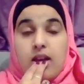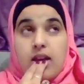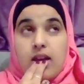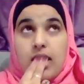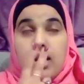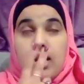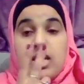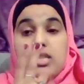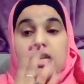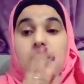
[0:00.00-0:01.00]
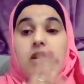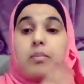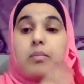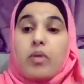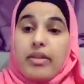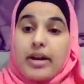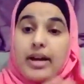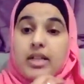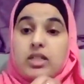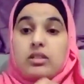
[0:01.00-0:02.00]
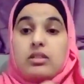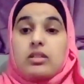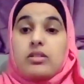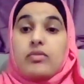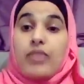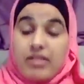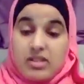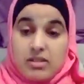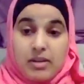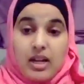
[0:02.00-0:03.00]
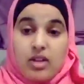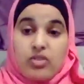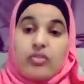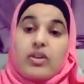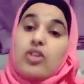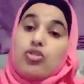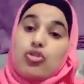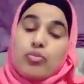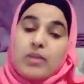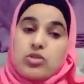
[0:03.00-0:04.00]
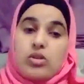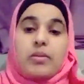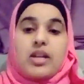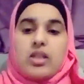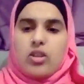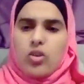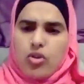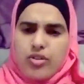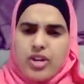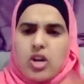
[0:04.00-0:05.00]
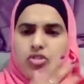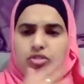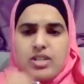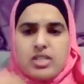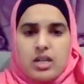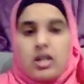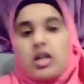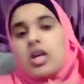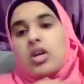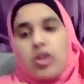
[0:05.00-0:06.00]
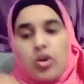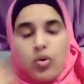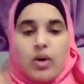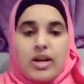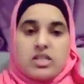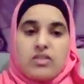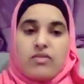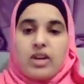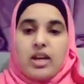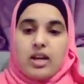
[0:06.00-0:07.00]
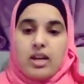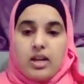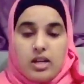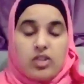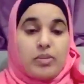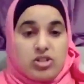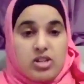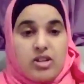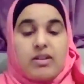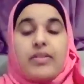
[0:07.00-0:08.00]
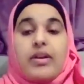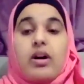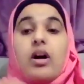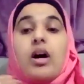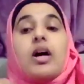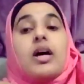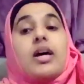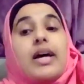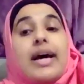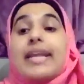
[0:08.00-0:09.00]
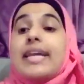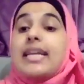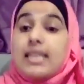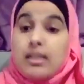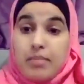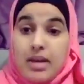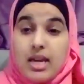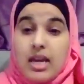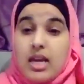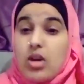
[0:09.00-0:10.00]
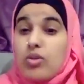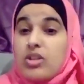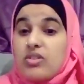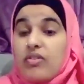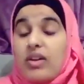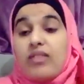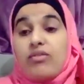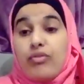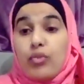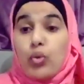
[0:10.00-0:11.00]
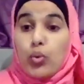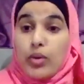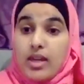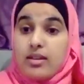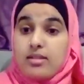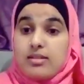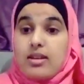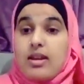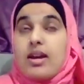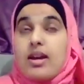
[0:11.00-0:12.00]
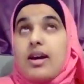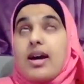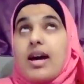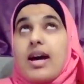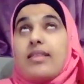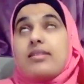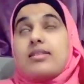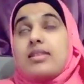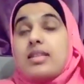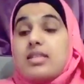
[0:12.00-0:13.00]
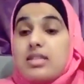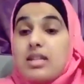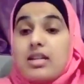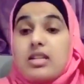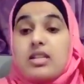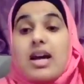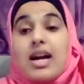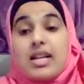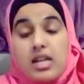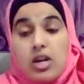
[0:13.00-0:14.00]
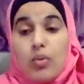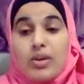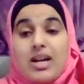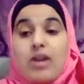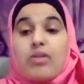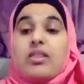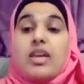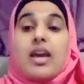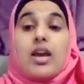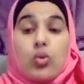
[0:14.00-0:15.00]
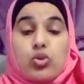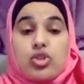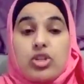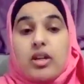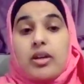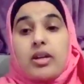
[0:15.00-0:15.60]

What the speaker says: and he said that the brother had very similar calcification to my Sulaymaan in the coronary arteries, and, you know, quite severe, especially around the heart. And he didn't make it. He only survived 4 weeks. And the sister had it lower down in the aorta,